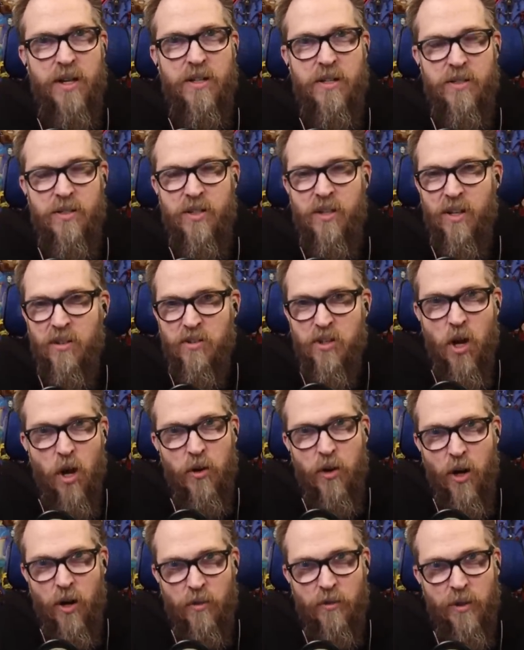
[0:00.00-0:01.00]
And she's like,
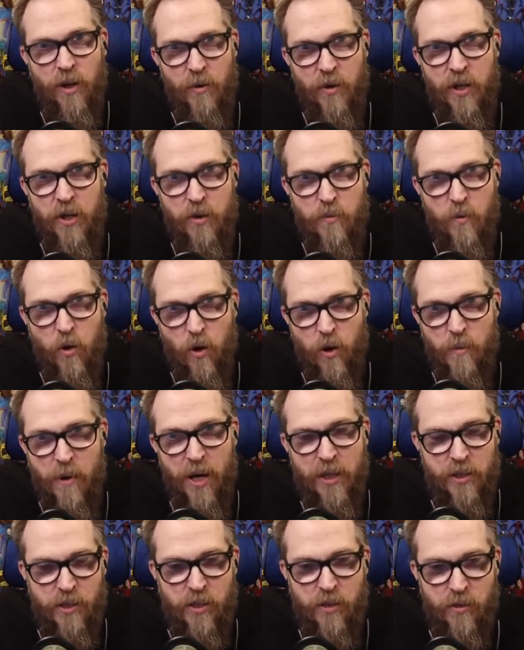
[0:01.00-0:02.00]
no, no, I want to know more
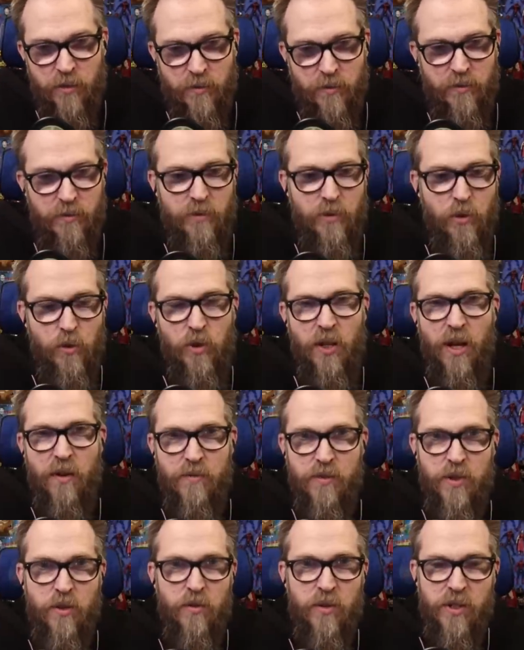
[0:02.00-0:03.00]
about you. Who
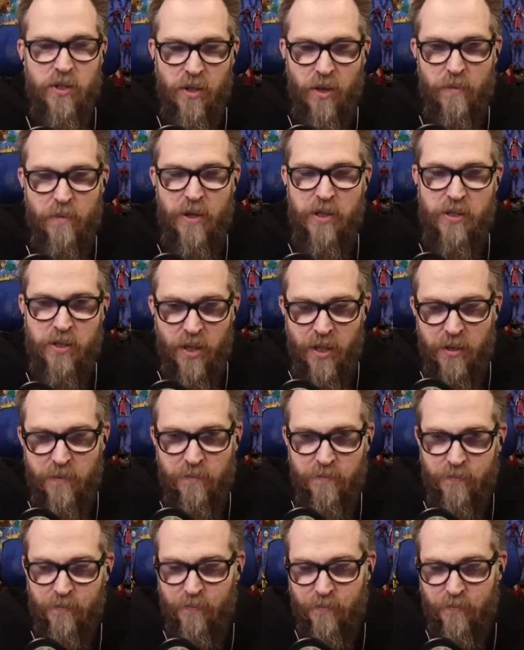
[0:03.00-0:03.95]
loves you? And he's all, my son.